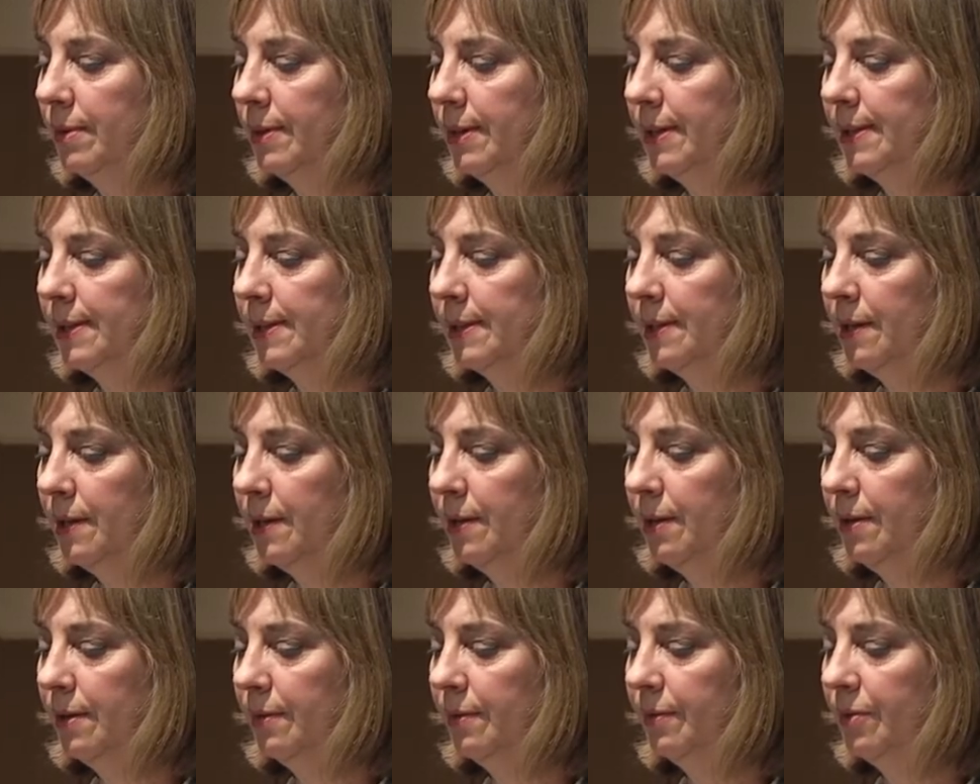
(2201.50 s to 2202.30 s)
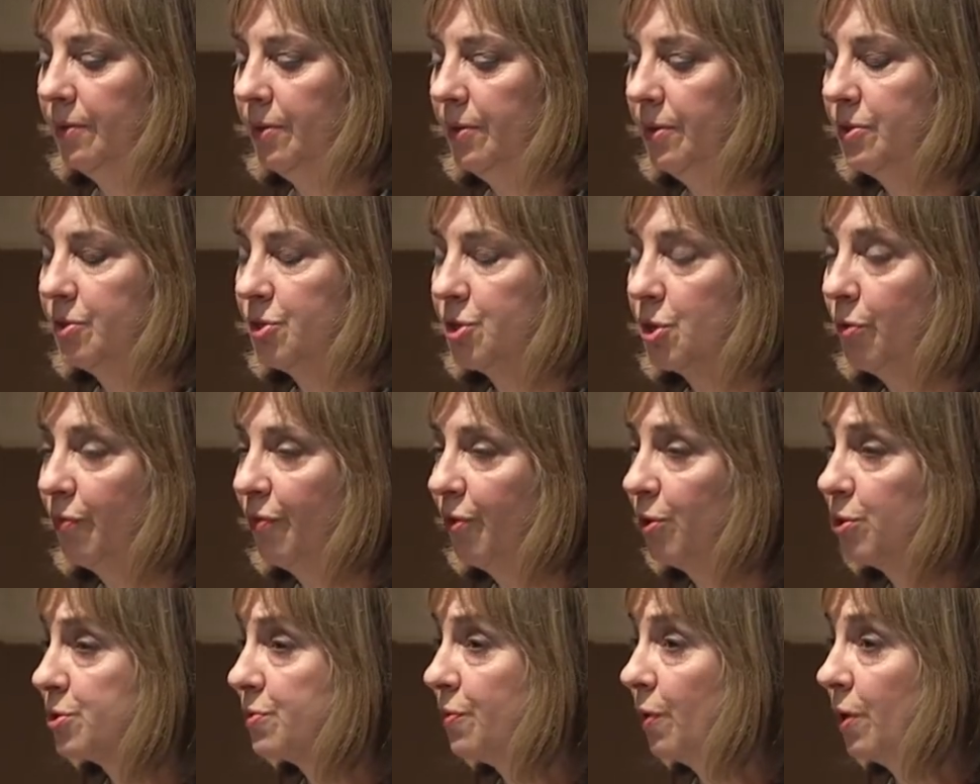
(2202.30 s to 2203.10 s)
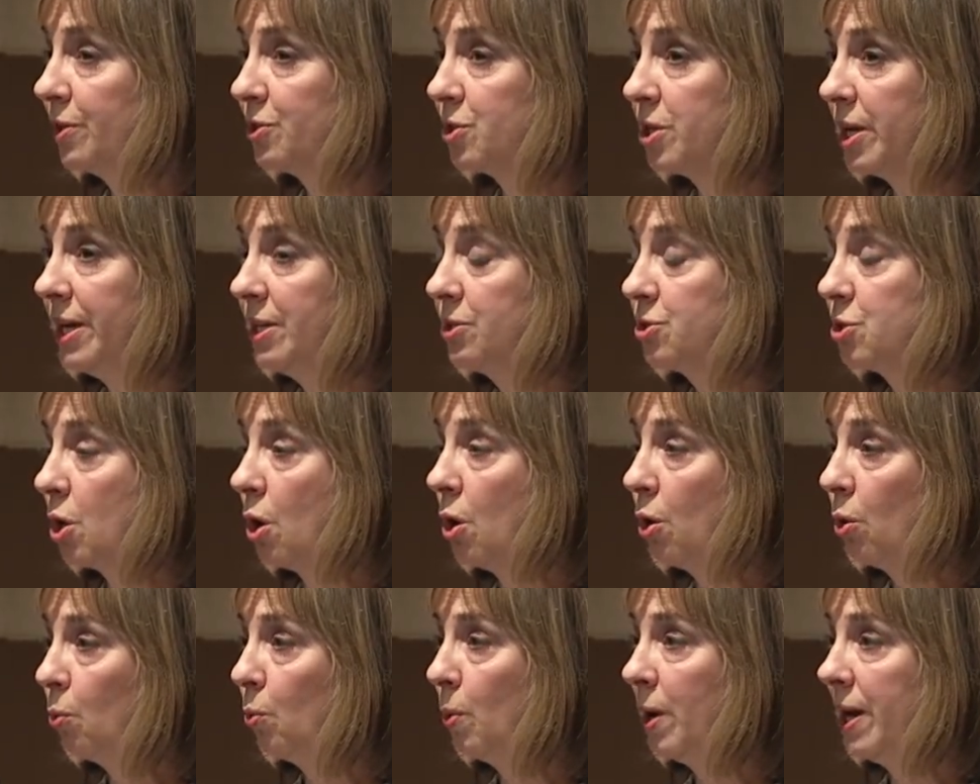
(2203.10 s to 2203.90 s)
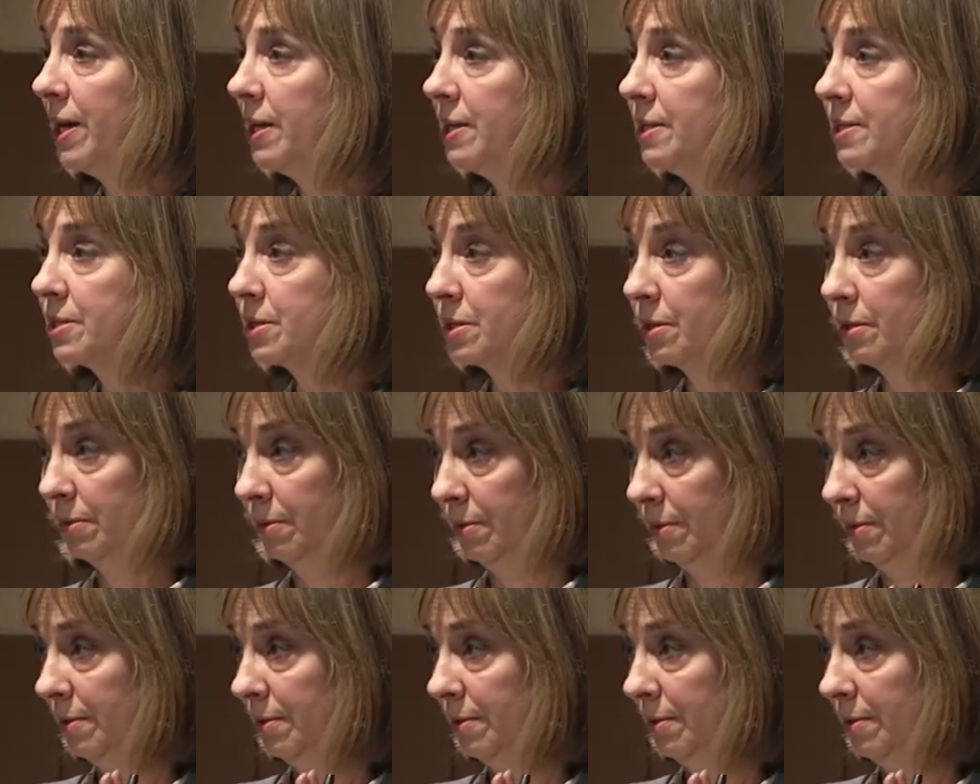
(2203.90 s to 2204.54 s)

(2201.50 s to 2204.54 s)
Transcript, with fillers: uh, so first of all, it's, it's always